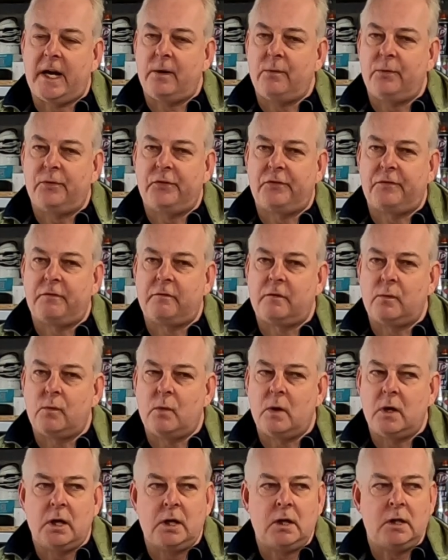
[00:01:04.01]
house for a
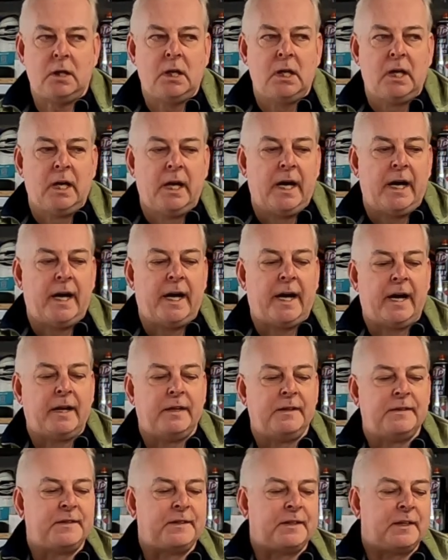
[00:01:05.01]
while,
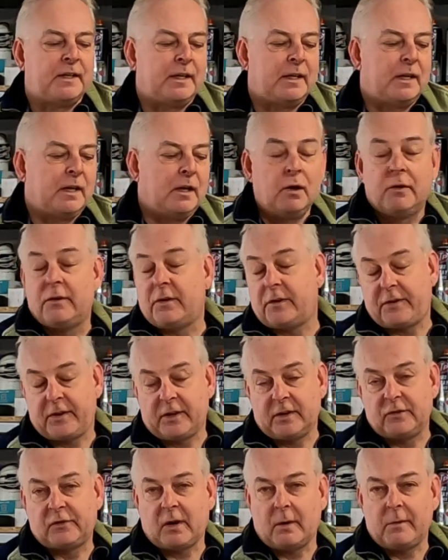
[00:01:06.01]
and other
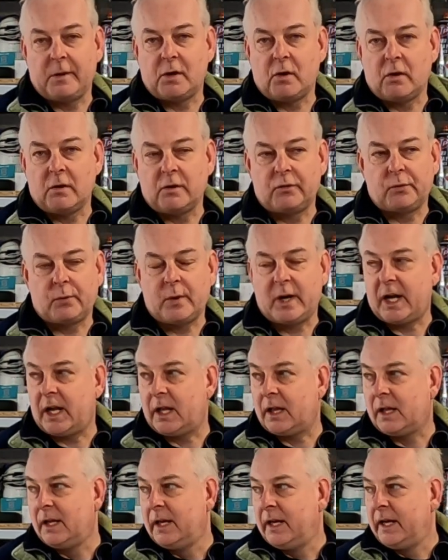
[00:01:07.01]
things going on as
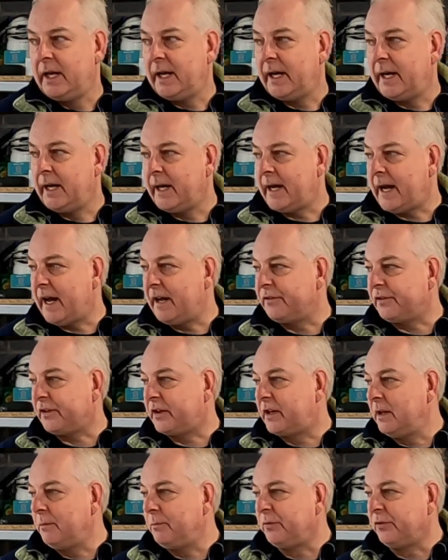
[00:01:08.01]
well. As
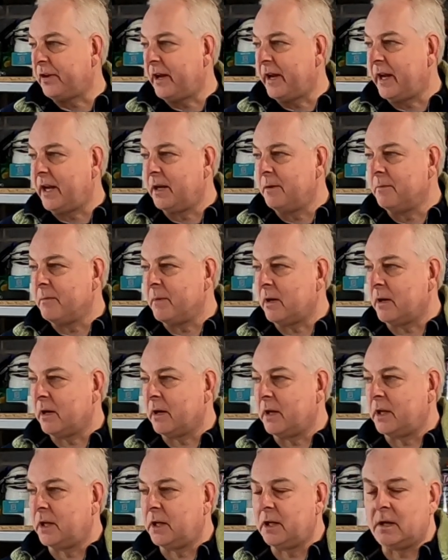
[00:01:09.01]
I keep saying,
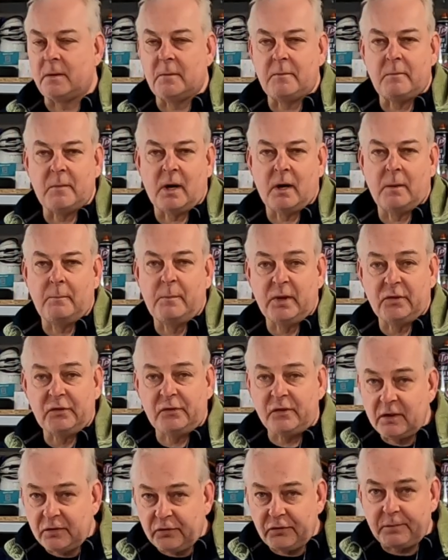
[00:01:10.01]
my
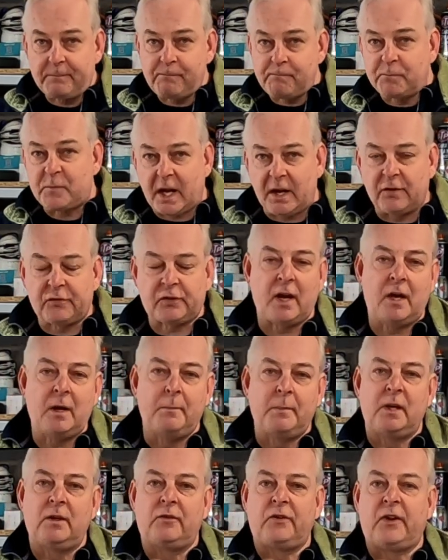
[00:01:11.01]
business,
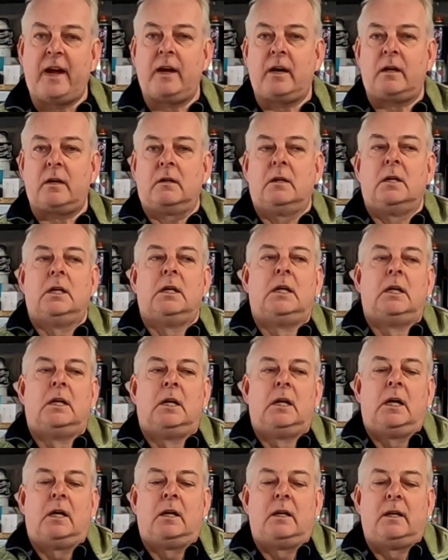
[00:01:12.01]
SKB Tech
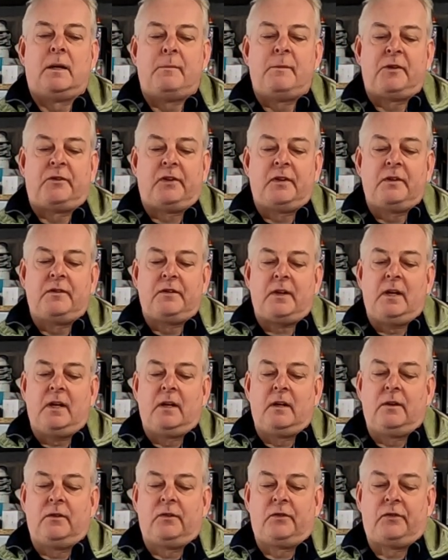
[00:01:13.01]
Limited,
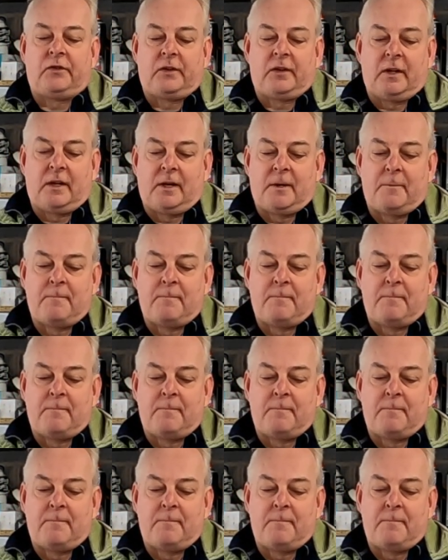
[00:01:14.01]
has